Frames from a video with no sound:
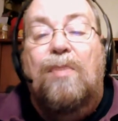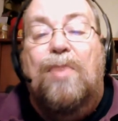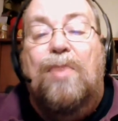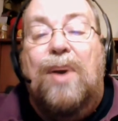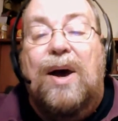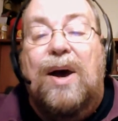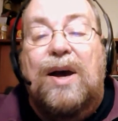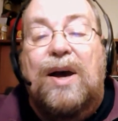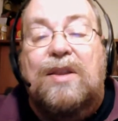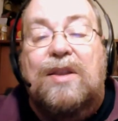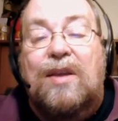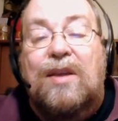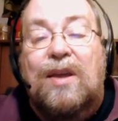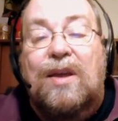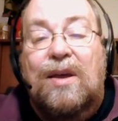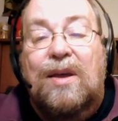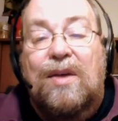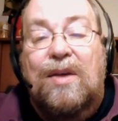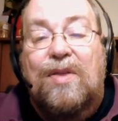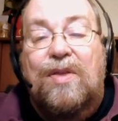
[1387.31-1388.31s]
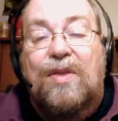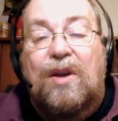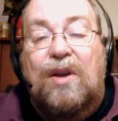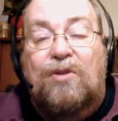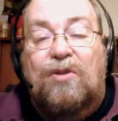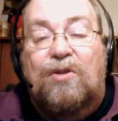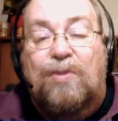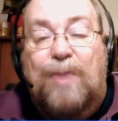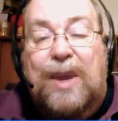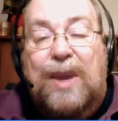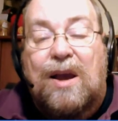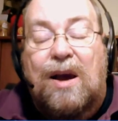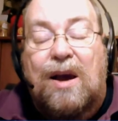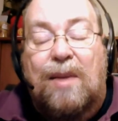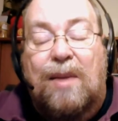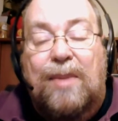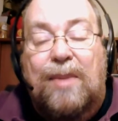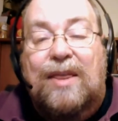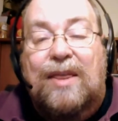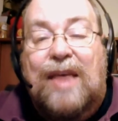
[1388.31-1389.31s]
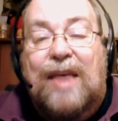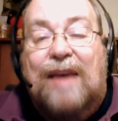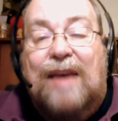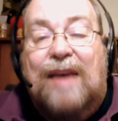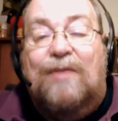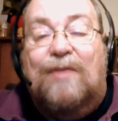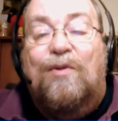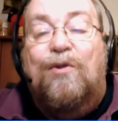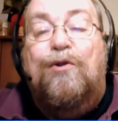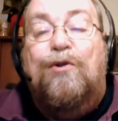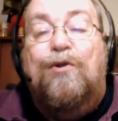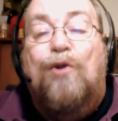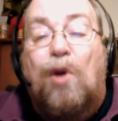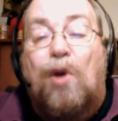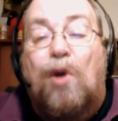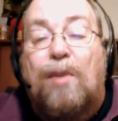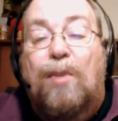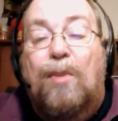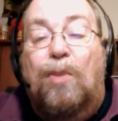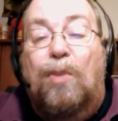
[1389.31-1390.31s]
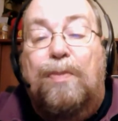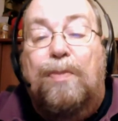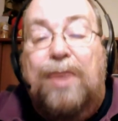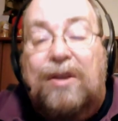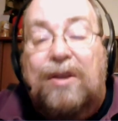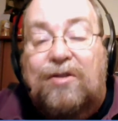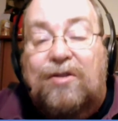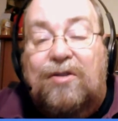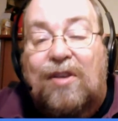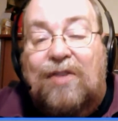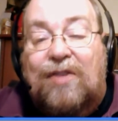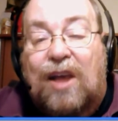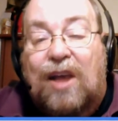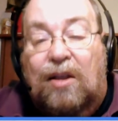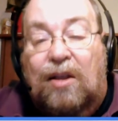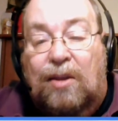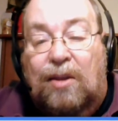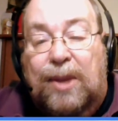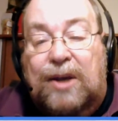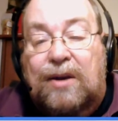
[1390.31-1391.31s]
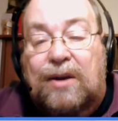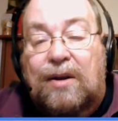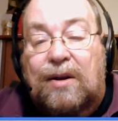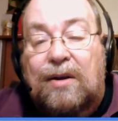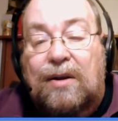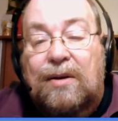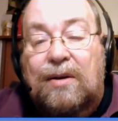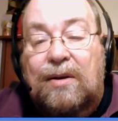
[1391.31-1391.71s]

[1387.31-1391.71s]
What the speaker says: but there's becoming that formal business element